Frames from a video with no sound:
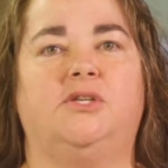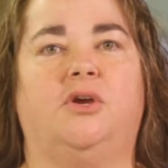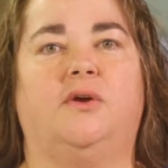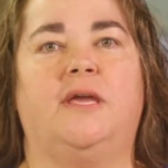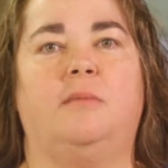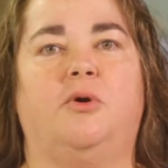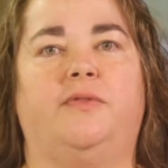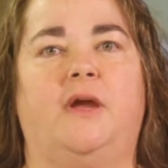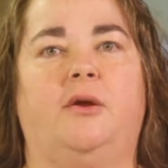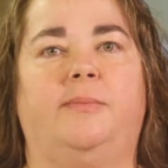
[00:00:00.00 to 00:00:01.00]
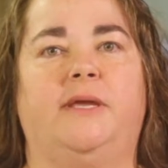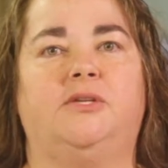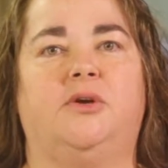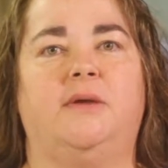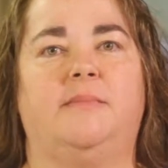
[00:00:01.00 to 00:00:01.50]
to your chemotherapy
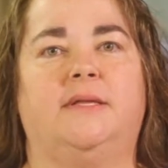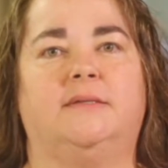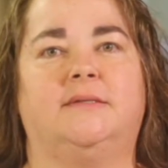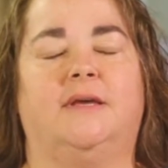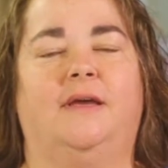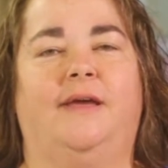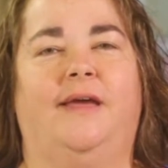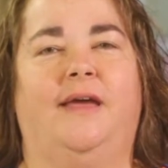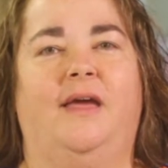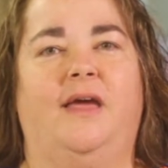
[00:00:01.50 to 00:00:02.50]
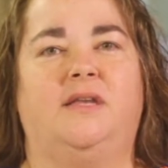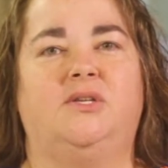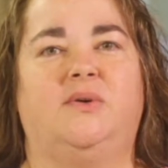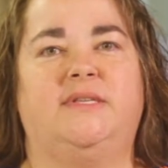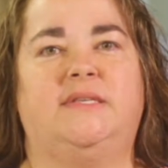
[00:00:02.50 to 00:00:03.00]
treatments and
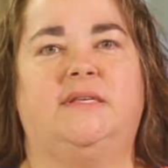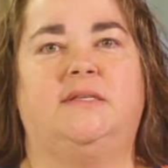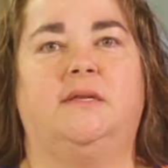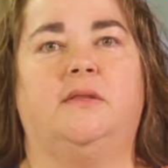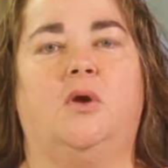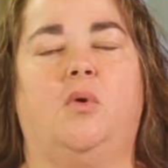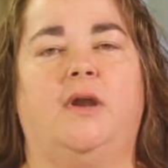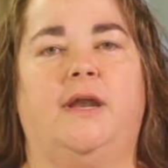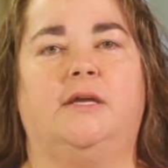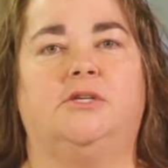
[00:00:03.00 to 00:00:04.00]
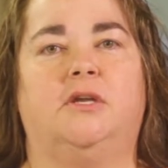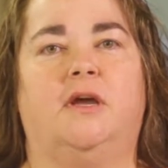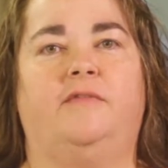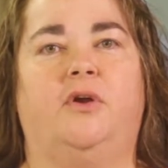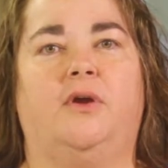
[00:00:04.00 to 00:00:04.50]
to assist in the coordination
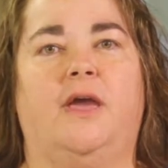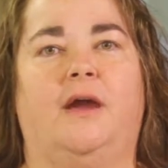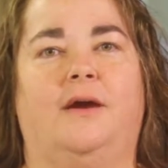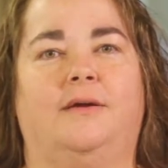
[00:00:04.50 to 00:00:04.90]
of your care.